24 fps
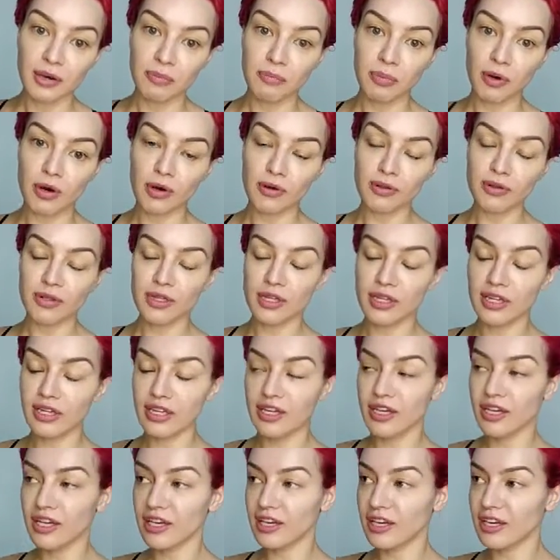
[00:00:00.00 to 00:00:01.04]
Paul,
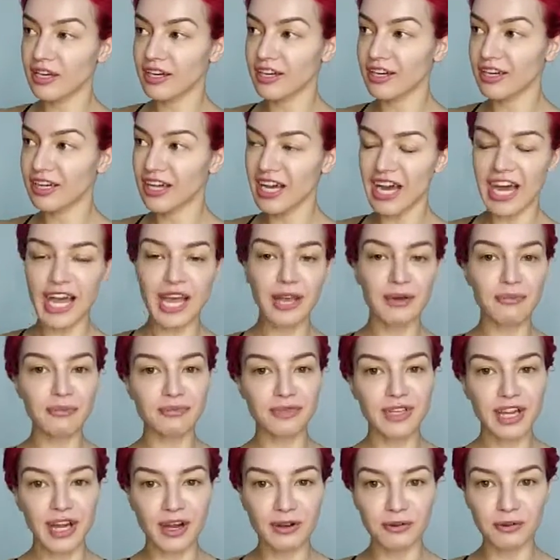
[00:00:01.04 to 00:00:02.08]

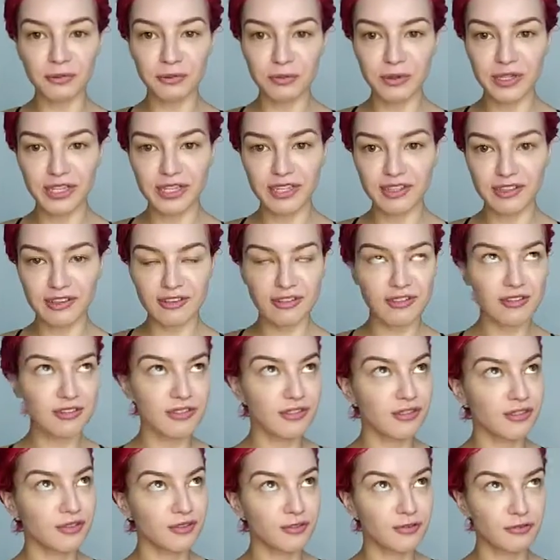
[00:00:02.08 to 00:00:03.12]
I'm down
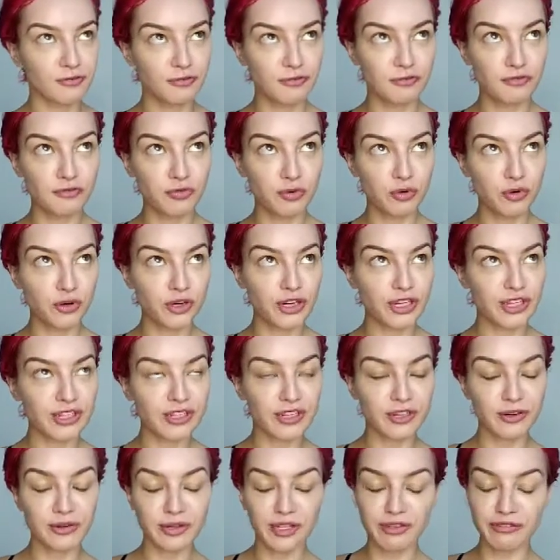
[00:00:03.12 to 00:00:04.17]
with
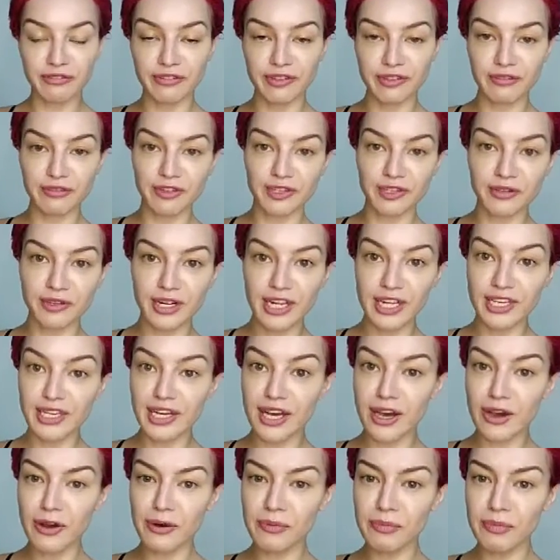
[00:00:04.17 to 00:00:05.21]
40-degree fever right
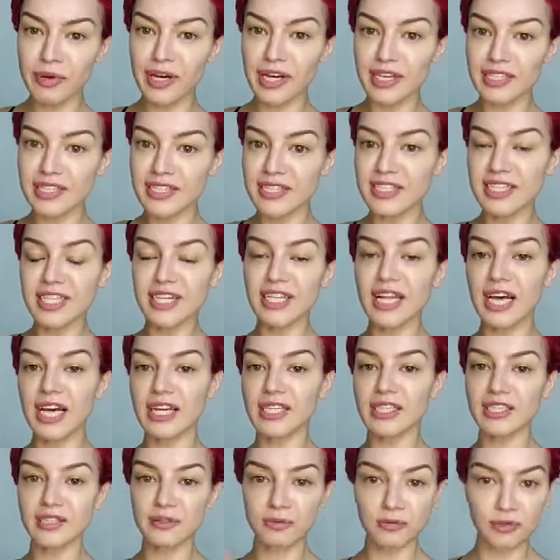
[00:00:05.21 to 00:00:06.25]
now, but still I
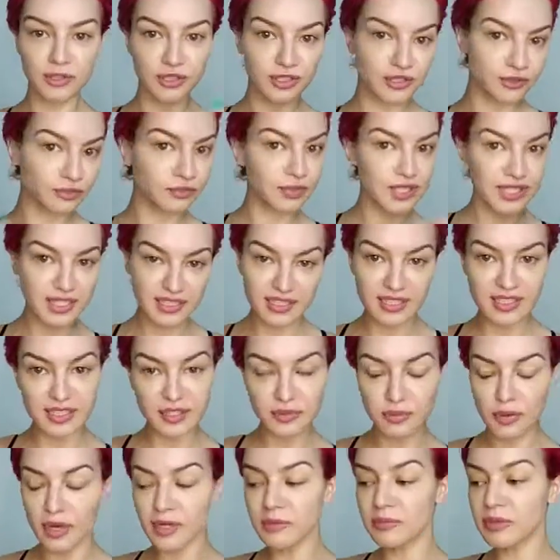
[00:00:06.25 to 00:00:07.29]
didn't want to miss
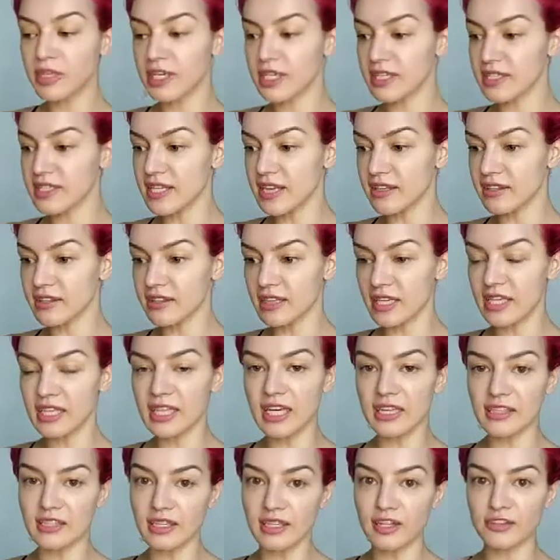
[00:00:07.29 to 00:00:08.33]
this one because I think
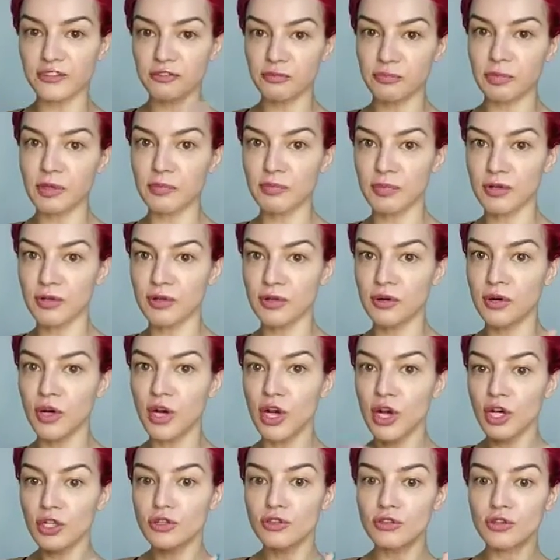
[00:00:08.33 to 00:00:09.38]
that a lot of people
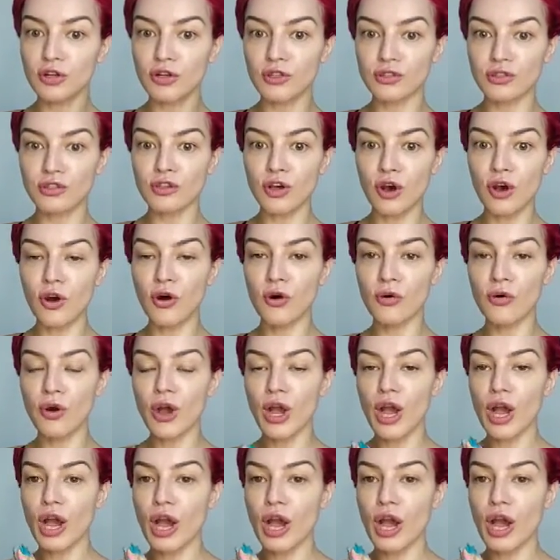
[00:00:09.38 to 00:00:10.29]
do not know